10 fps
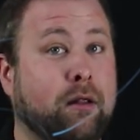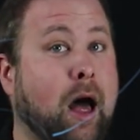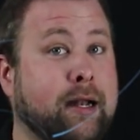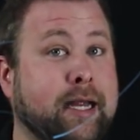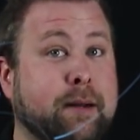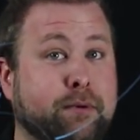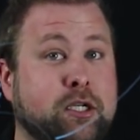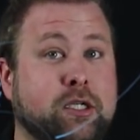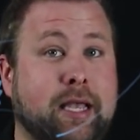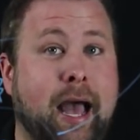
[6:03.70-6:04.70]
and how a lot of data
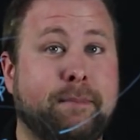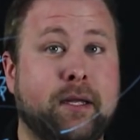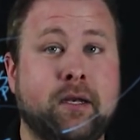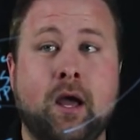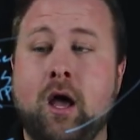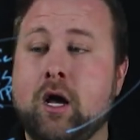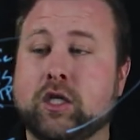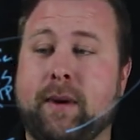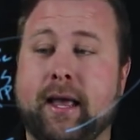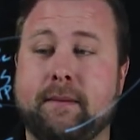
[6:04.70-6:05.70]
breaches happen.
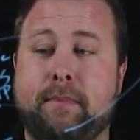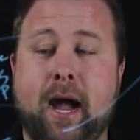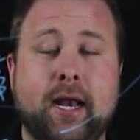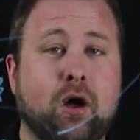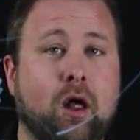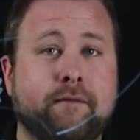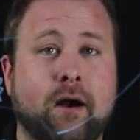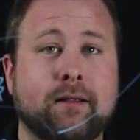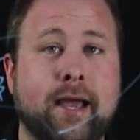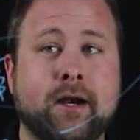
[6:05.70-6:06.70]
So by combining all of
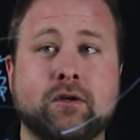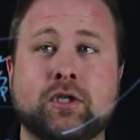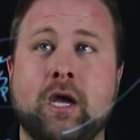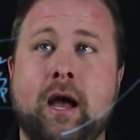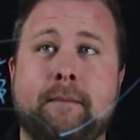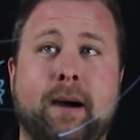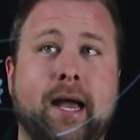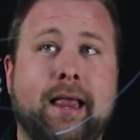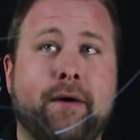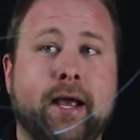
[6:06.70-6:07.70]
our layers, by
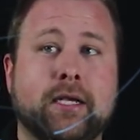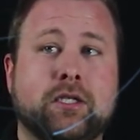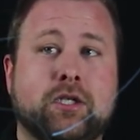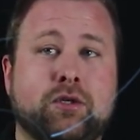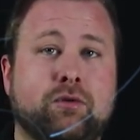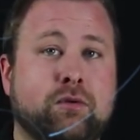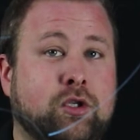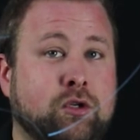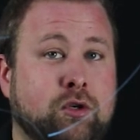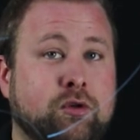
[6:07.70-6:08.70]
allowing us to
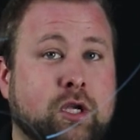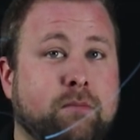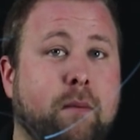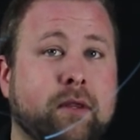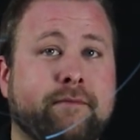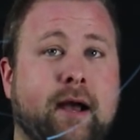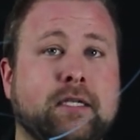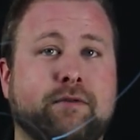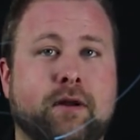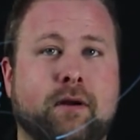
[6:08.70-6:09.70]
use their mobile
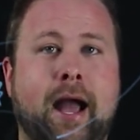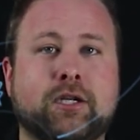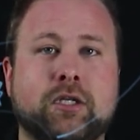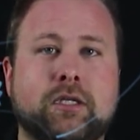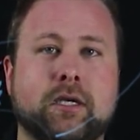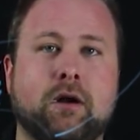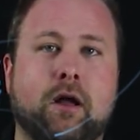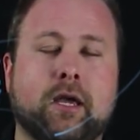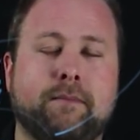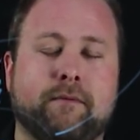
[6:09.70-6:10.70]
device for interaction,
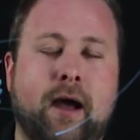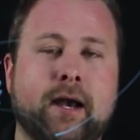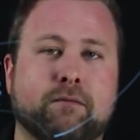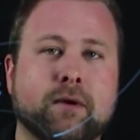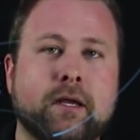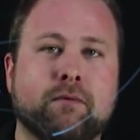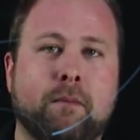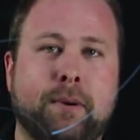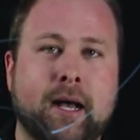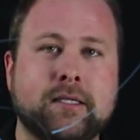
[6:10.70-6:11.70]
SecureAuth can provide a really
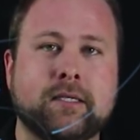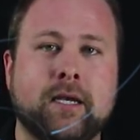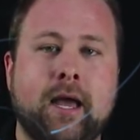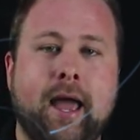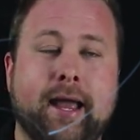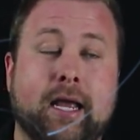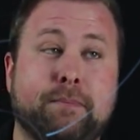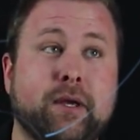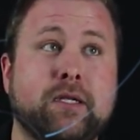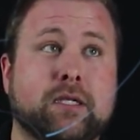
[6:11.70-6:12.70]
robust and
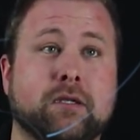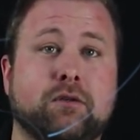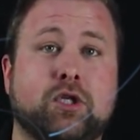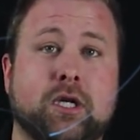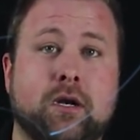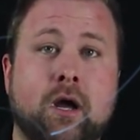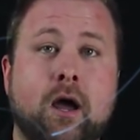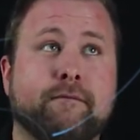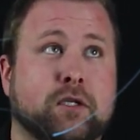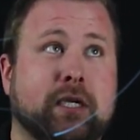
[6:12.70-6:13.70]
complete solution
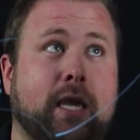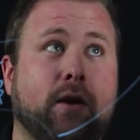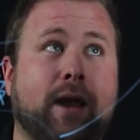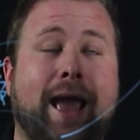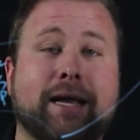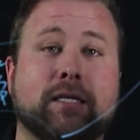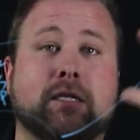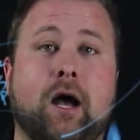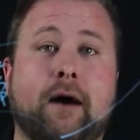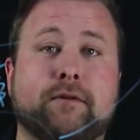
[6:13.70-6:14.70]
for securing
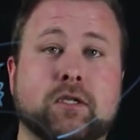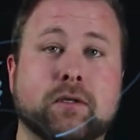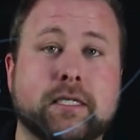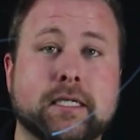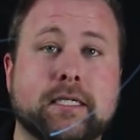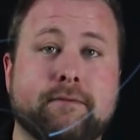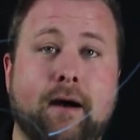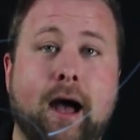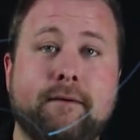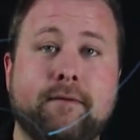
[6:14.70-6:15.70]
access to Office
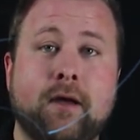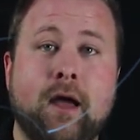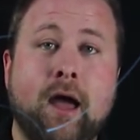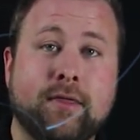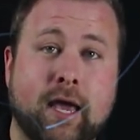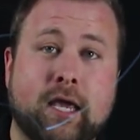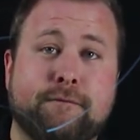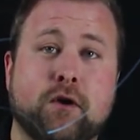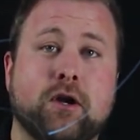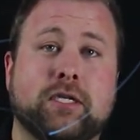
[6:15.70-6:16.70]
365. Thank
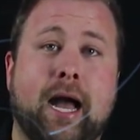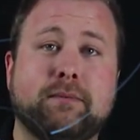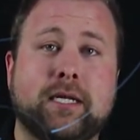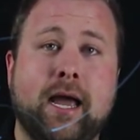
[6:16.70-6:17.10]
you for your time